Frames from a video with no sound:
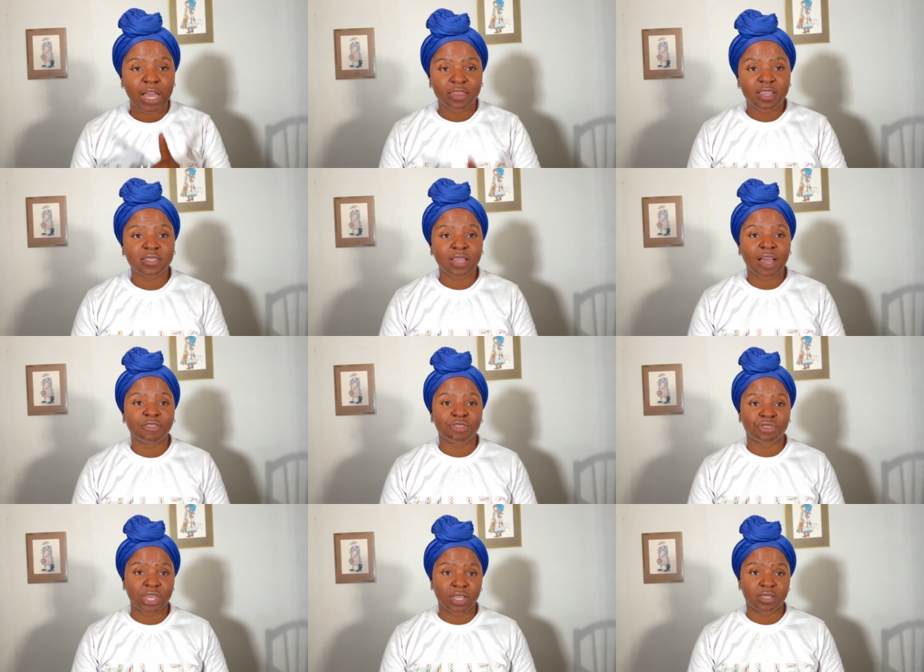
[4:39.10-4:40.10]
These are the
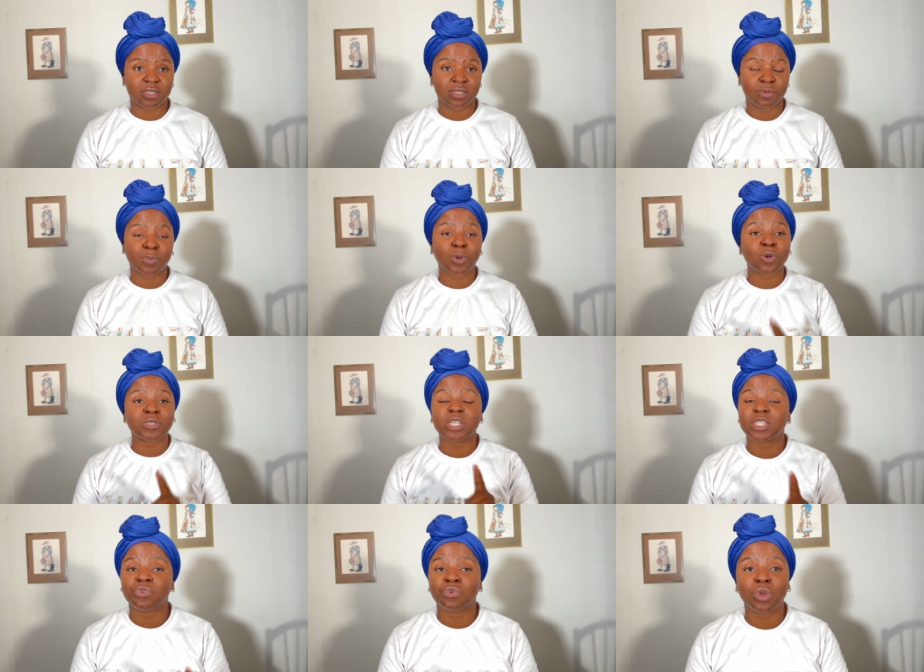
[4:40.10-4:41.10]
things because
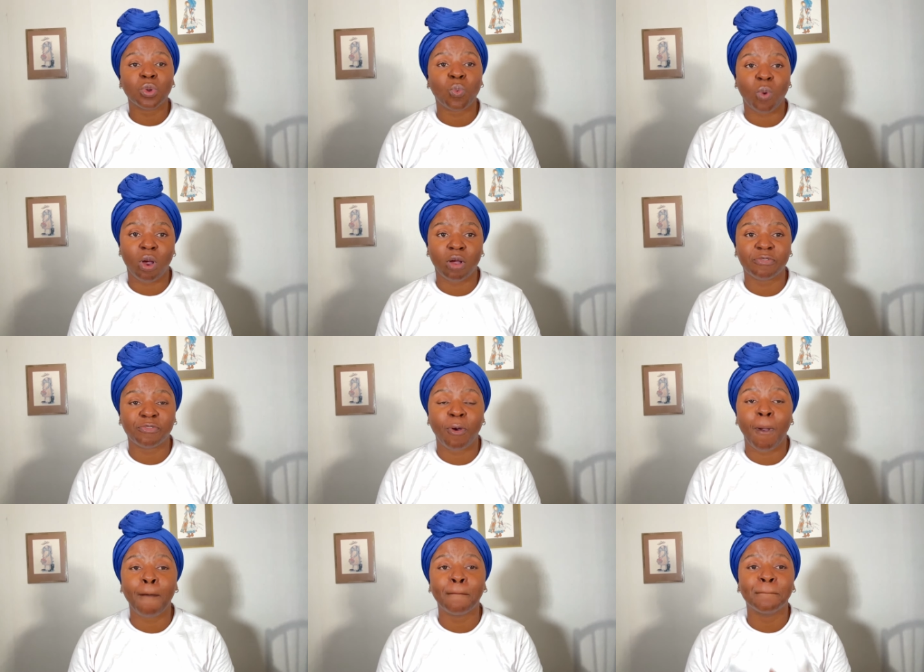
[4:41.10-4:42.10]
it's really work
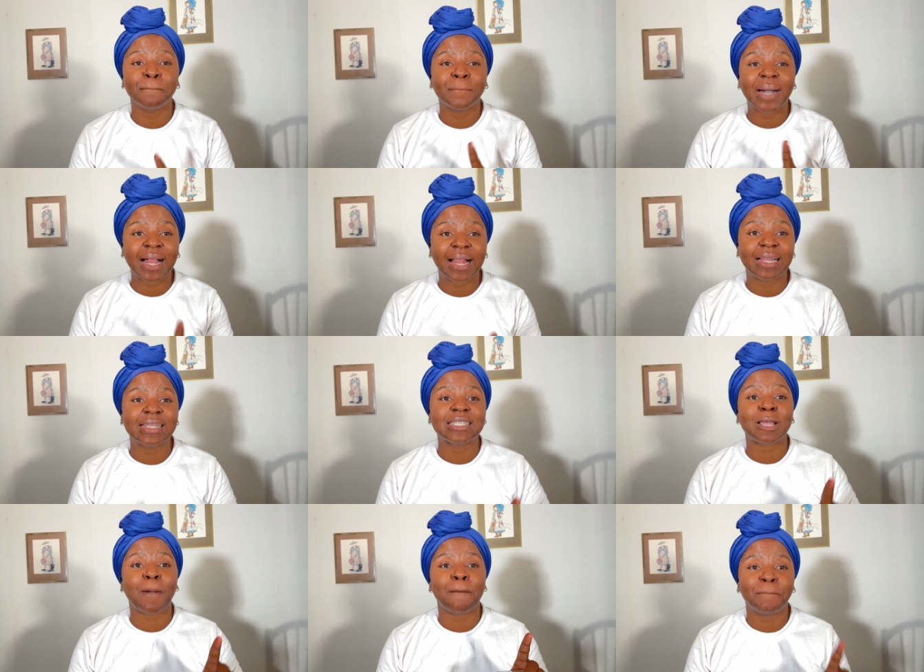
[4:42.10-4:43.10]
for mild
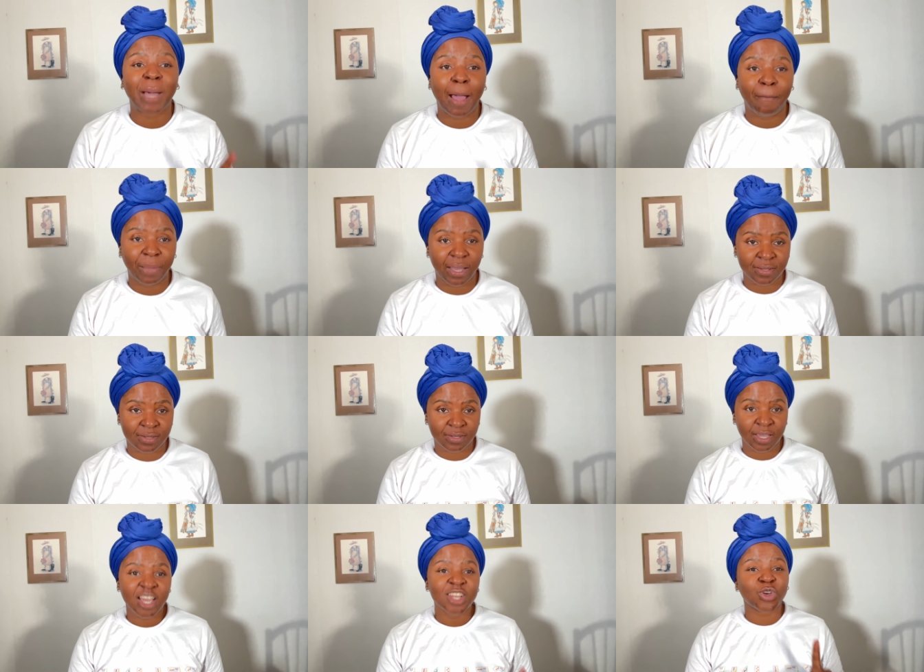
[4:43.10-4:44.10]
purpose.
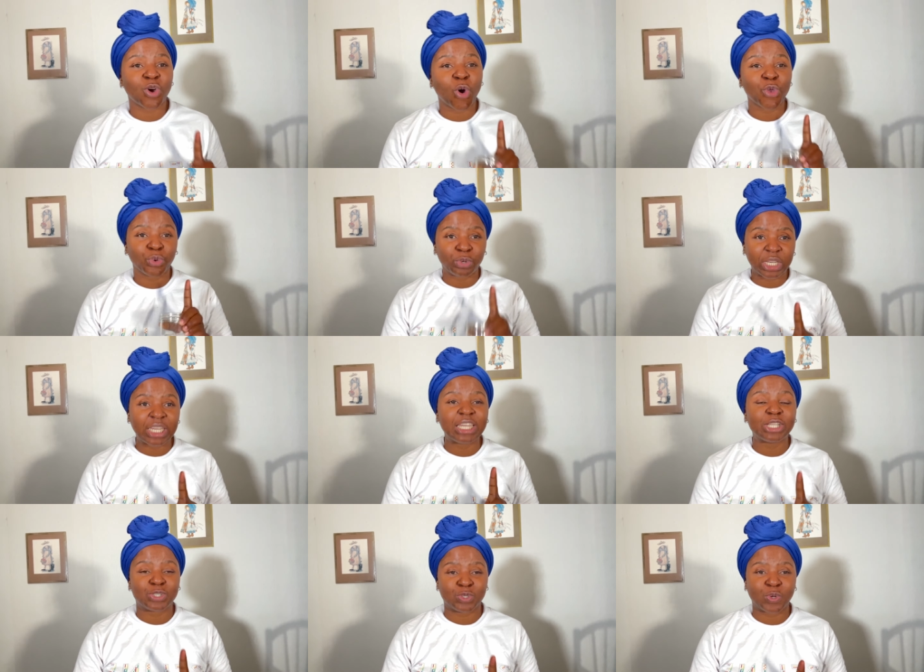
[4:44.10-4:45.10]
So you
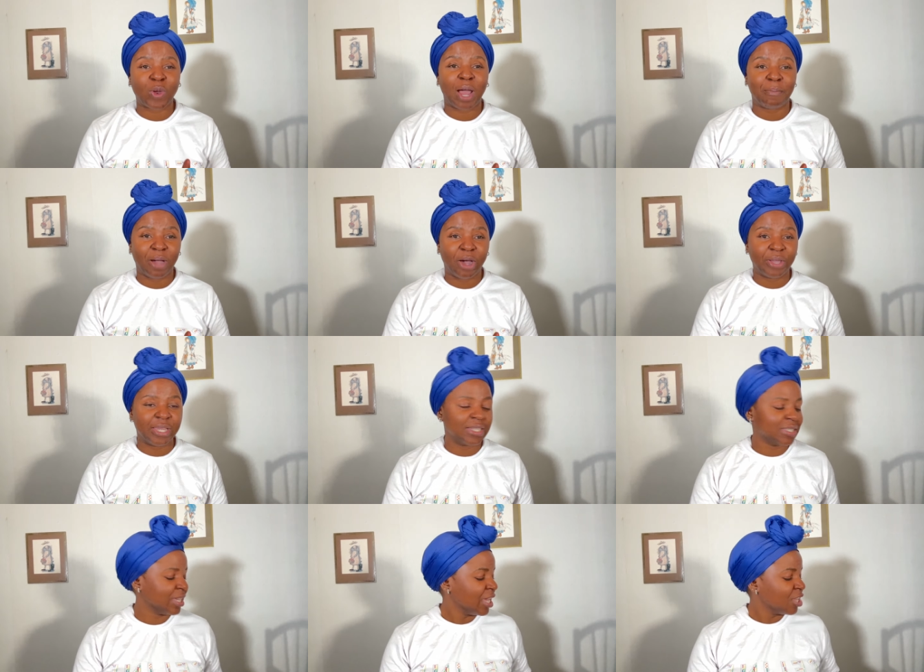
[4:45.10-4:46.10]
need to know about
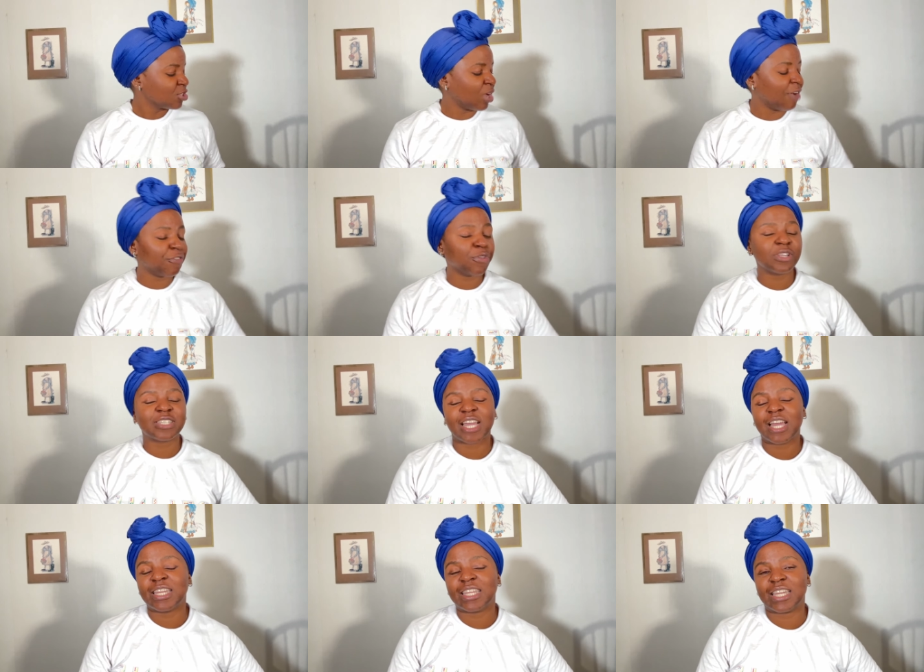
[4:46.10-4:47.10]
it. So after you're
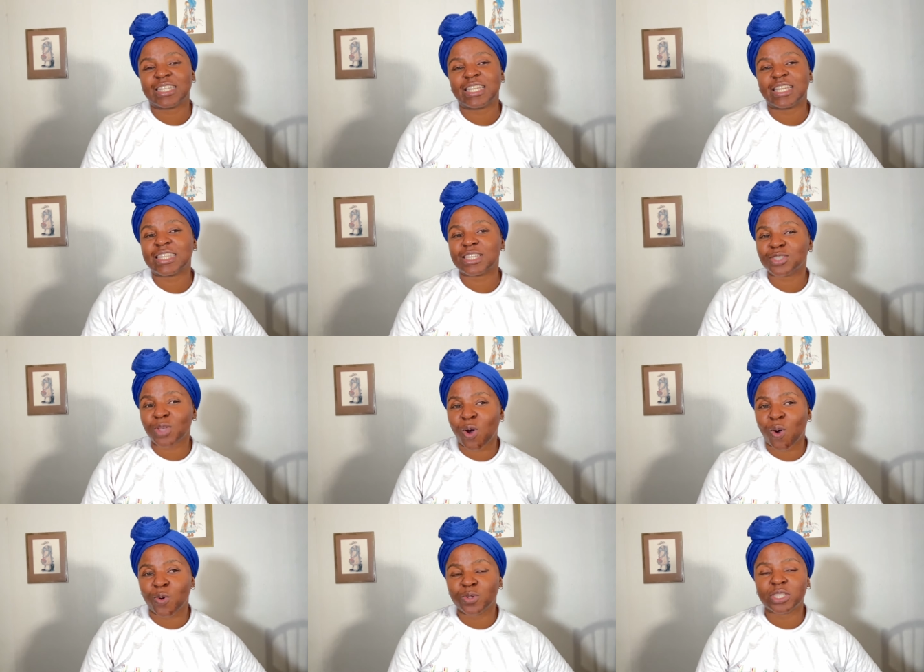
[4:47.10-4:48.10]
done getting the
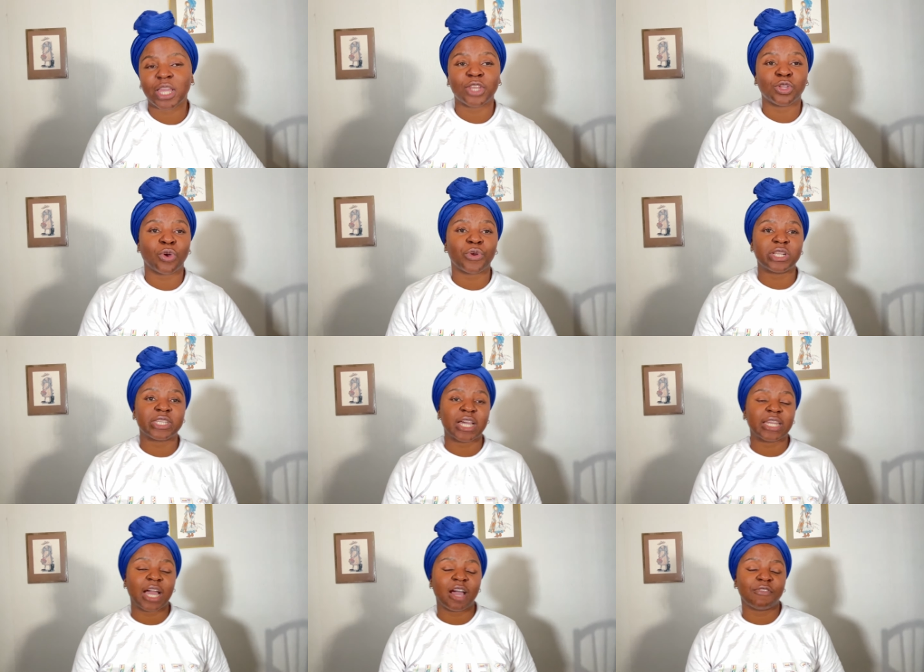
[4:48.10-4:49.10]
salt and you're already
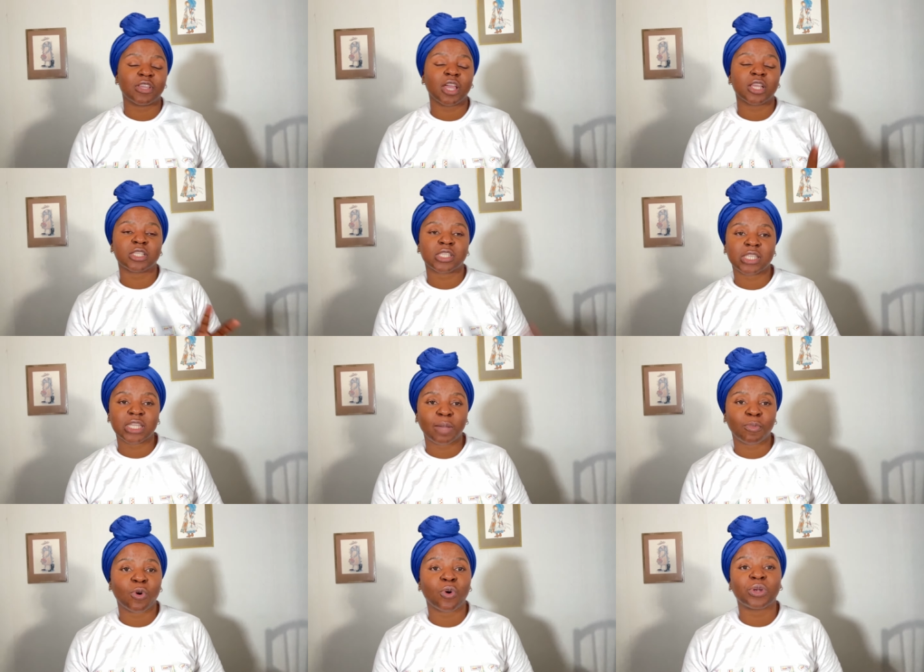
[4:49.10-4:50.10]
done having and
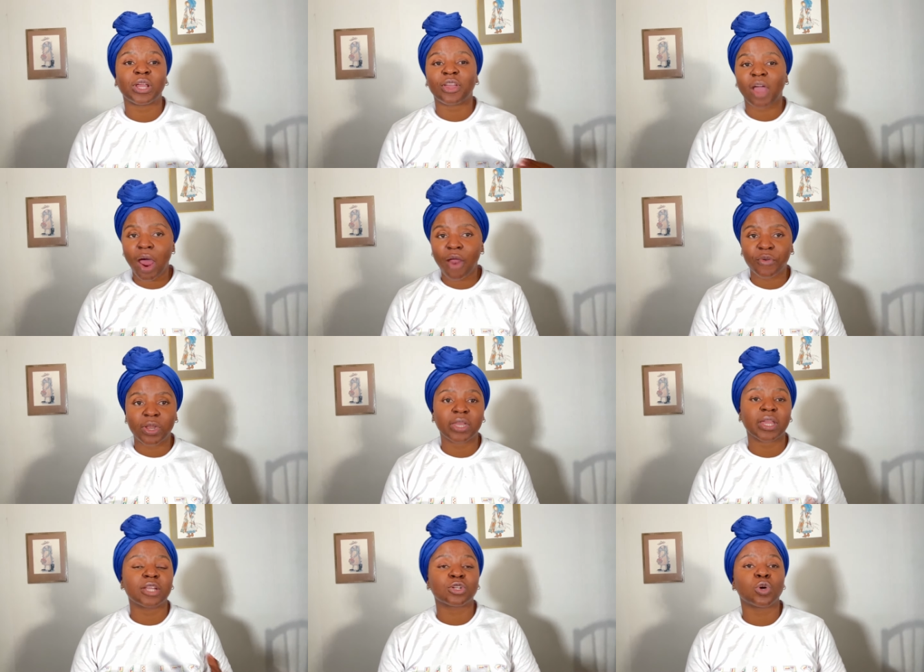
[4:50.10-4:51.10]
cinnamon, garlic,
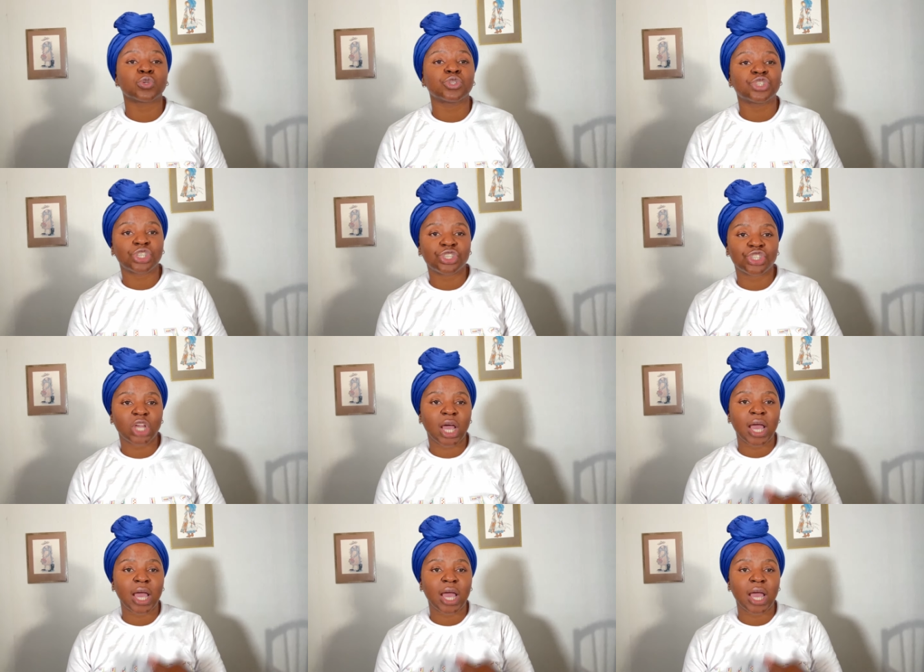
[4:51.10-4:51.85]
and also ginger.